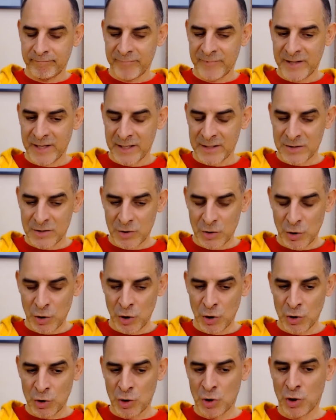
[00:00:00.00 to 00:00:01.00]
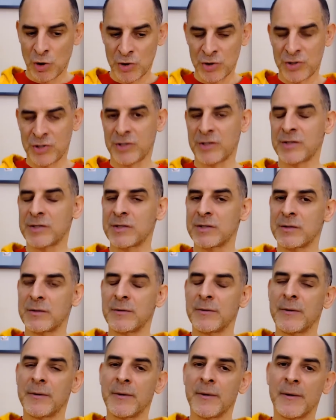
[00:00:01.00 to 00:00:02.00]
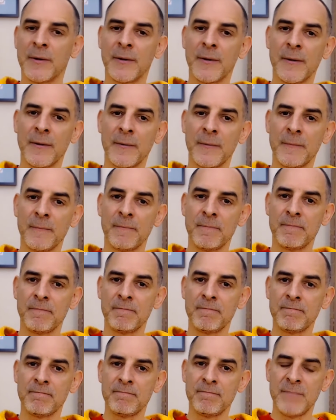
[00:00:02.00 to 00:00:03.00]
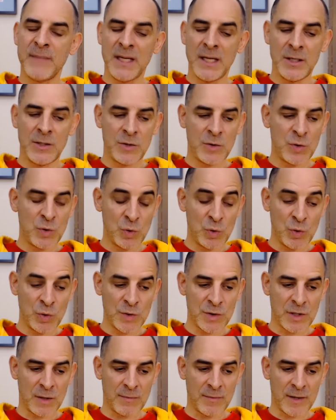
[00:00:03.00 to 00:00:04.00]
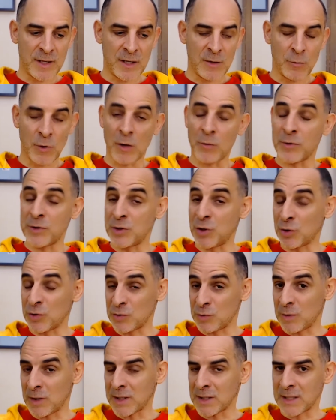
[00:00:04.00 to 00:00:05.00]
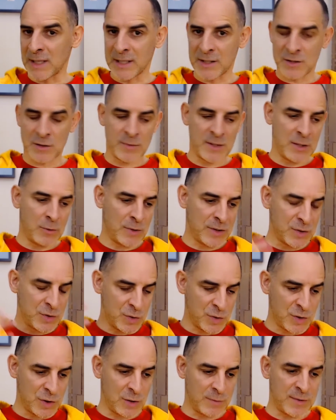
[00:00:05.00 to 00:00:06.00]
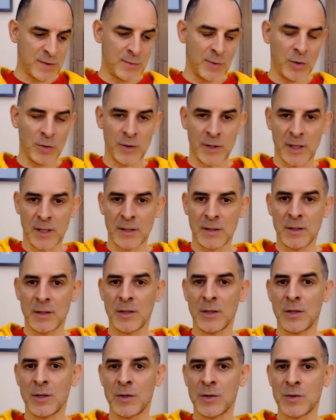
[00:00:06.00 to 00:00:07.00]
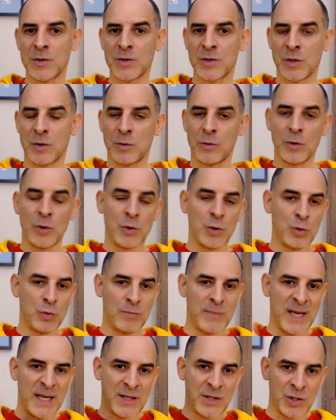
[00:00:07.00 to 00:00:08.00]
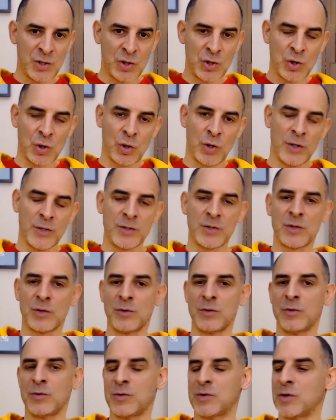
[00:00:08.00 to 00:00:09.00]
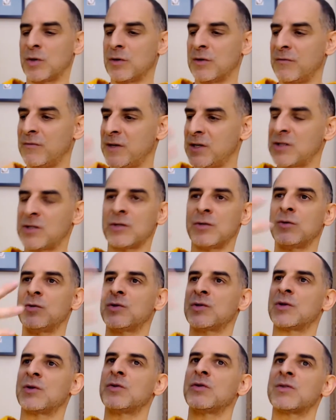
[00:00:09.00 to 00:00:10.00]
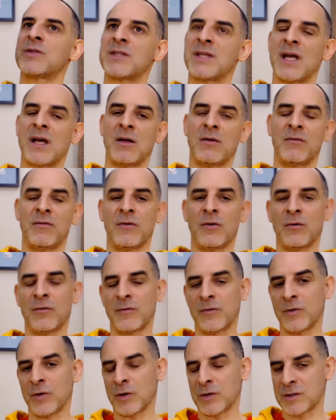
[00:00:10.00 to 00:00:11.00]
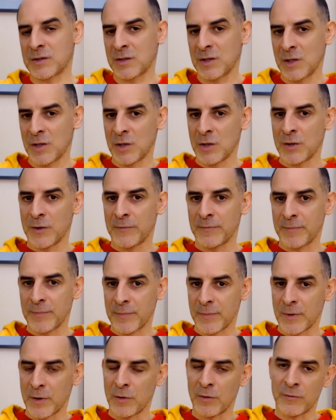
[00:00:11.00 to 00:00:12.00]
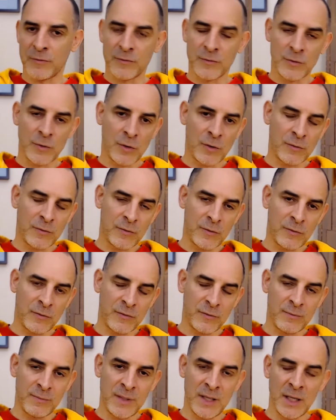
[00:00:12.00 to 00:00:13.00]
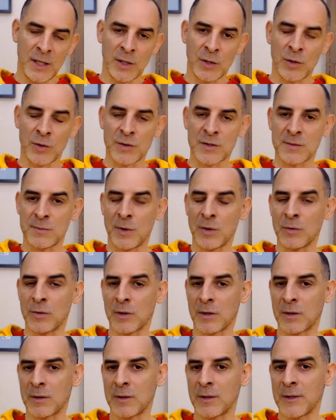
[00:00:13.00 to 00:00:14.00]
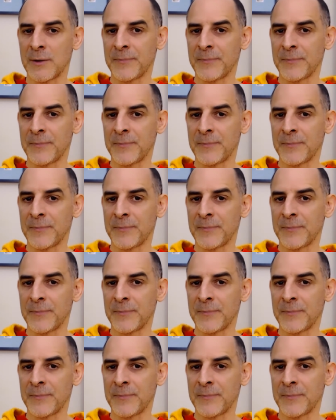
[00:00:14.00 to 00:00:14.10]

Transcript: that unconscious need to do something while we don't want, like somebody wants to stop smoking. So you make the choice. So you saw the vision, you saw yourself of being a non-smoker.